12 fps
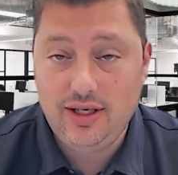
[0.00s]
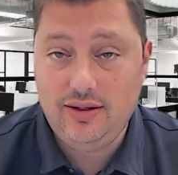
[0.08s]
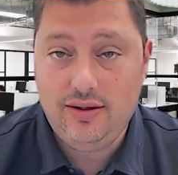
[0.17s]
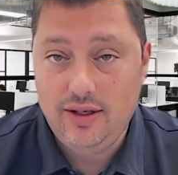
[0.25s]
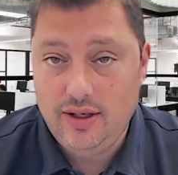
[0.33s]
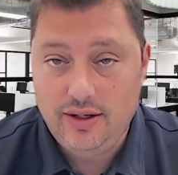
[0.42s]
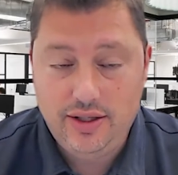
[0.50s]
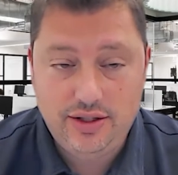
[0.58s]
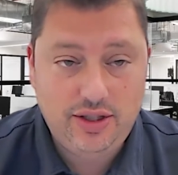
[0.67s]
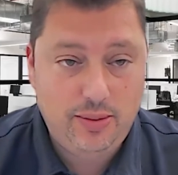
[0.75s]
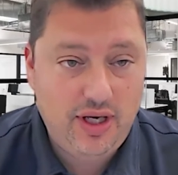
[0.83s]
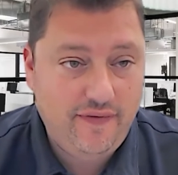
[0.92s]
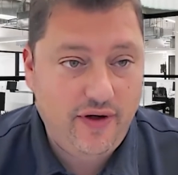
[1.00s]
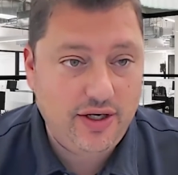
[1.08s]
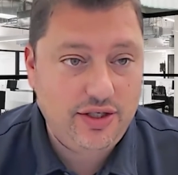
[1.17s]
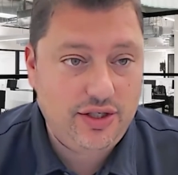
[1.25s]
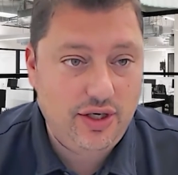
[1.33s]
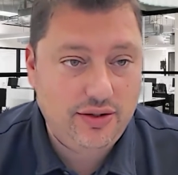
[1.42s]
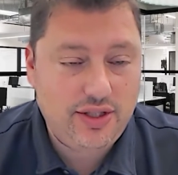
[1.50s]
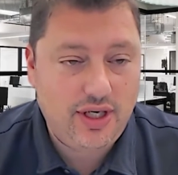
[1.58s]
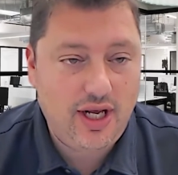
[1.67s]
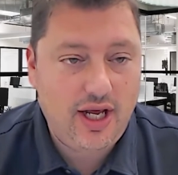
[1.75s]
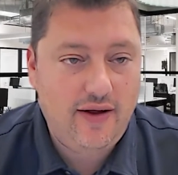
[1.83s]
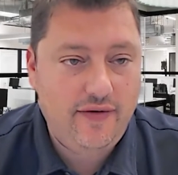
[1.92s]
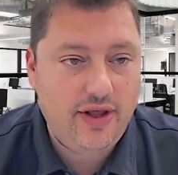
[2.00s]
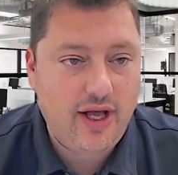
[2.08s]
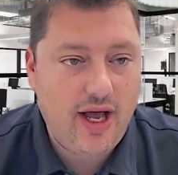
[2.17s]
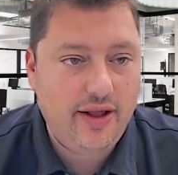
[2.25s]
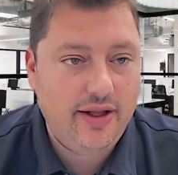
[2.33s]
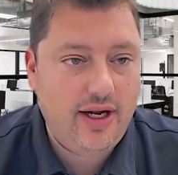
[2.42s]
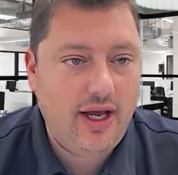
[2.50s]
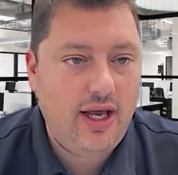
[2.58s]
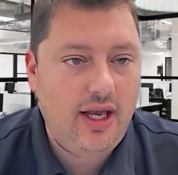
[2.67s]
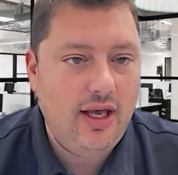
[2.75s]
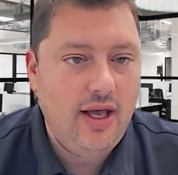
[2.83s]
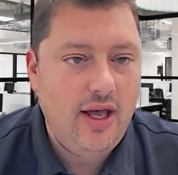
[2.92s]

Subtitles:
And this should be a fun show today for the holiday.